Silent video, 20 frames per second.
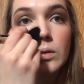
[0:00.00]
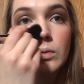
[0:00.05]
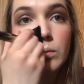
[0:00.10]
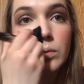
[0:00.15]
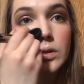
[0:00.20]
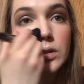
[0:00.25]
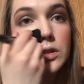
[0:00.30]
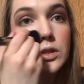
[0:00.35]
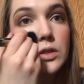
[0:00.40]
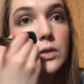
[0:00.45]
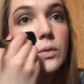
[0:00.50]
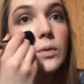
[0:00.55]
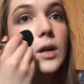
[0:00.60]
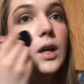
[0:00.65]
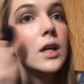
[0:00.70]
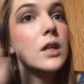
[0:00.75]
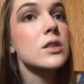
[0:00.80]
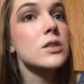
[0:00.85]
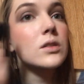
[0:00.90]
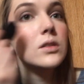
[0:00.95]
when you
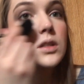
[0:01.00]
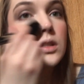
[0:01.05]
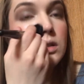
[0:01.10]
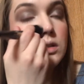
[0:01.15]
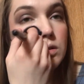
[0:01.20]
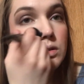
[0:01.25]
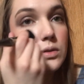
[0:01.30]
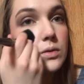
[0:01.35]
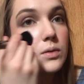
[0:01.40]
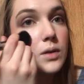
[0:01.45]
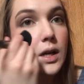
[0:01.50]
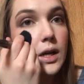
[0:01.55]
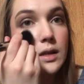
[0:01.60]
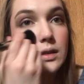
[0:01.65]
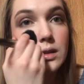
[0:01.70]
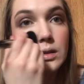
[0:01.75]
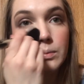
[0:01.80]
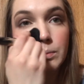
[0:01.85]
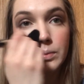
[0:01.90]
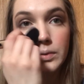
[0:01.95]
actually do
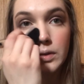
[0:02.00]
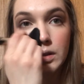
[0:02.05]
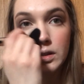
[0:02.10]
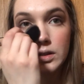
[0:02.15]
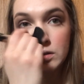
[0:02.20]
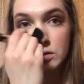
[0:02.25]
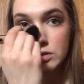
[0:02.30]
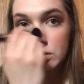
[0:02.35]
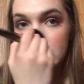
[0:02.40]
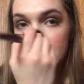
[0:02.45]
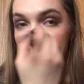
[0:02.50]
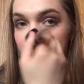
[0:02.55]
add the blush